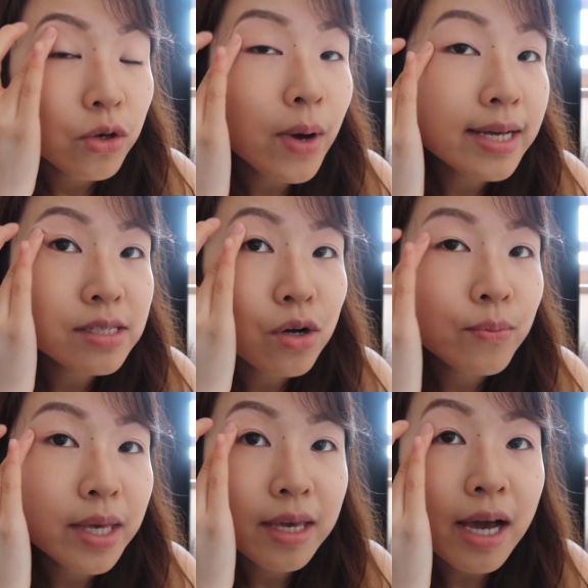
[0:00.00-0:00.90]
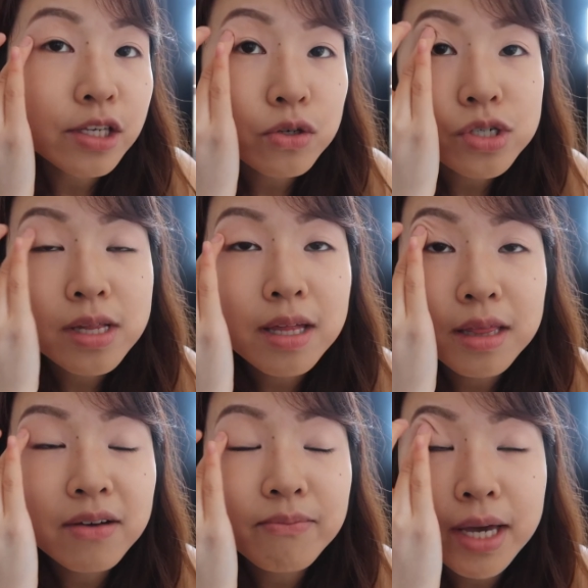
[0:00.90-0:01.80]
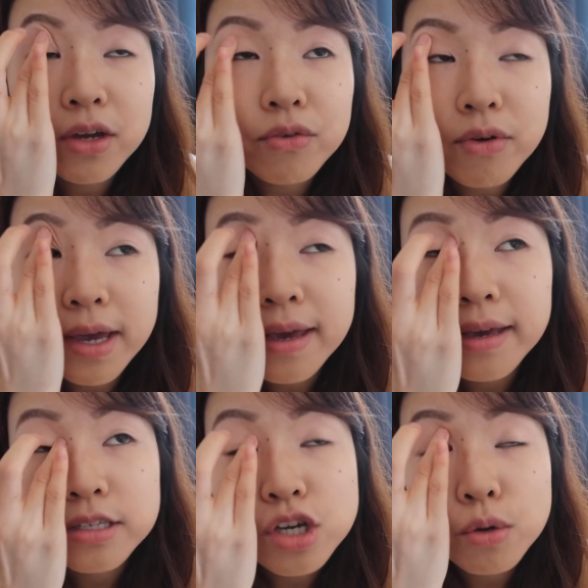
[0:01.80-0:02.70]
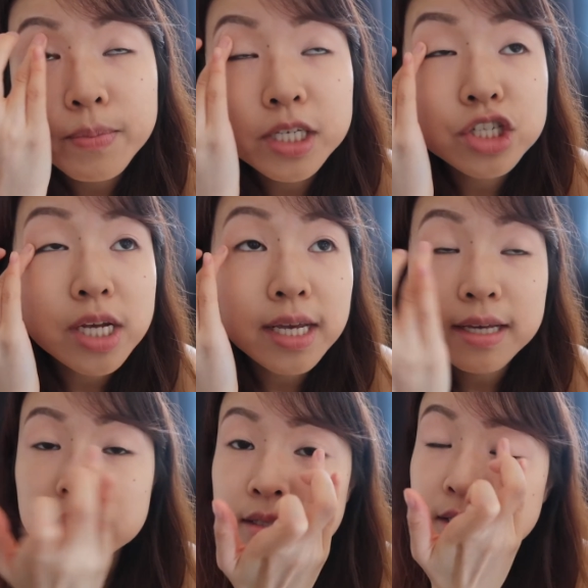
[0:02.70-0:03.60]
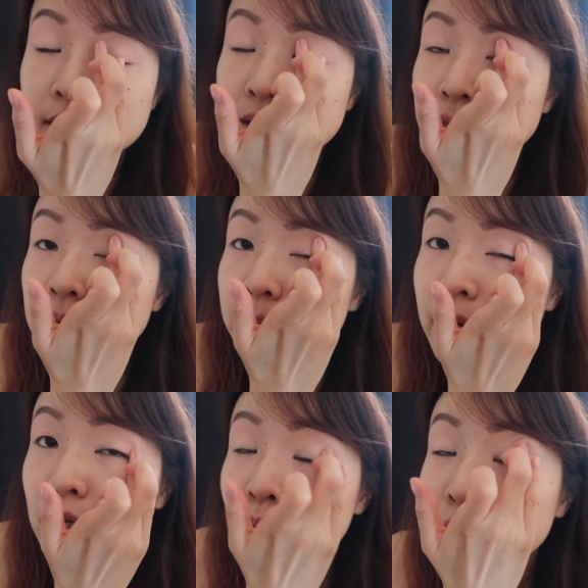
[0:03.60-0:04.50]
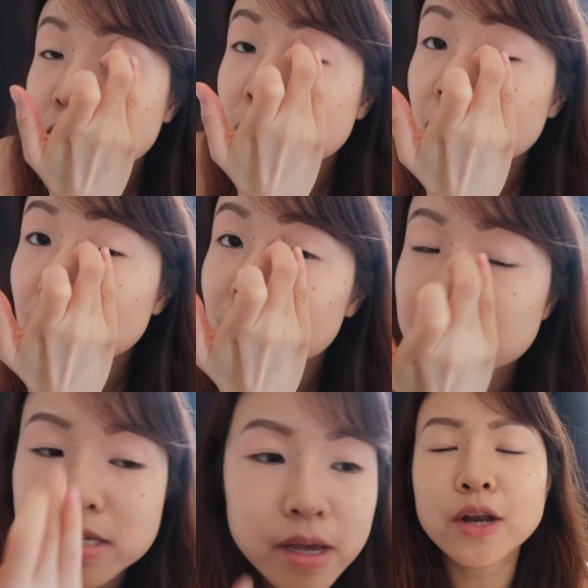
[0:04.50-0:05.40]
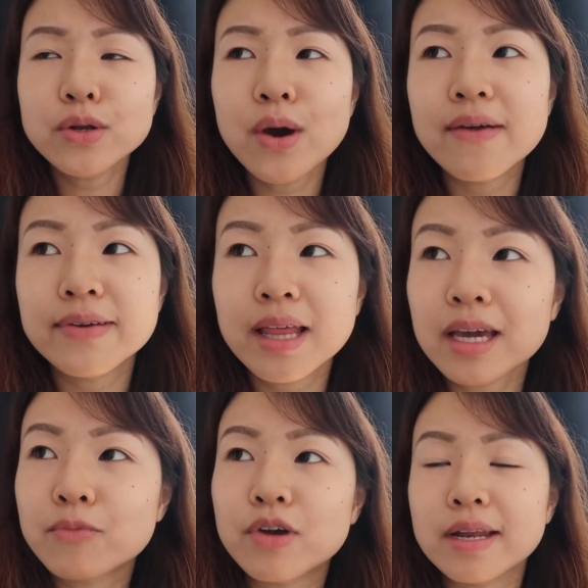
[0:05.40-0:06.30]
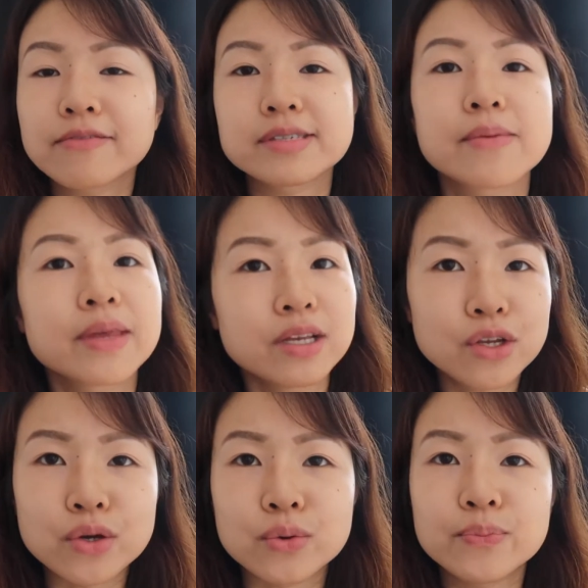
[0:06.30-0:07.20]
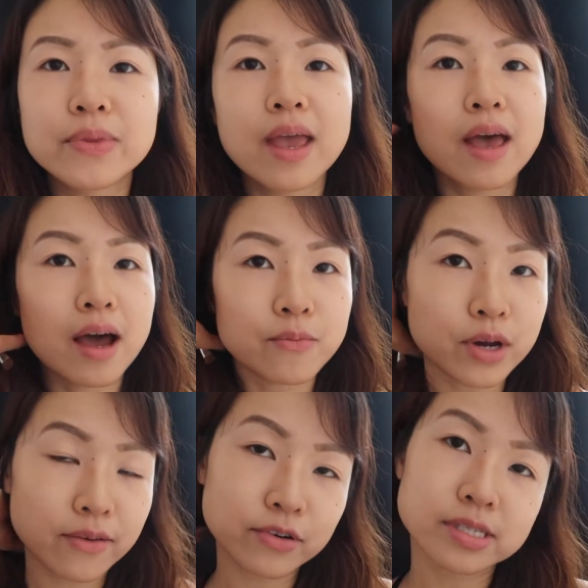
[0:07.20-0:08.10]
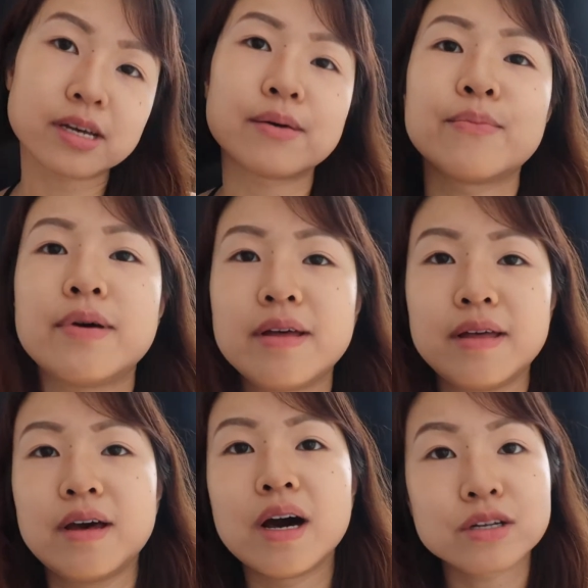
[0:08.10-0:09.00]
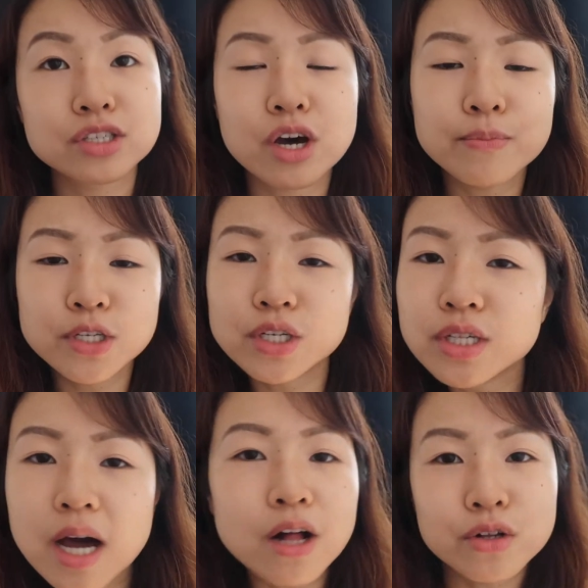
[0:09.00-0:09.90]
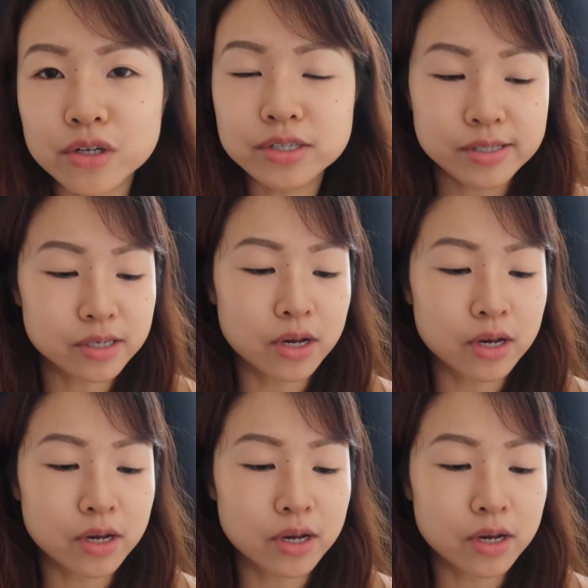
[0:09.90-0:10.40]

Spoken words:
You guys know me, I usually love my gray taupey shades, my cool tones. I don't know, I feel like I'm ready for something new. I'm ready for some autumnal colors, you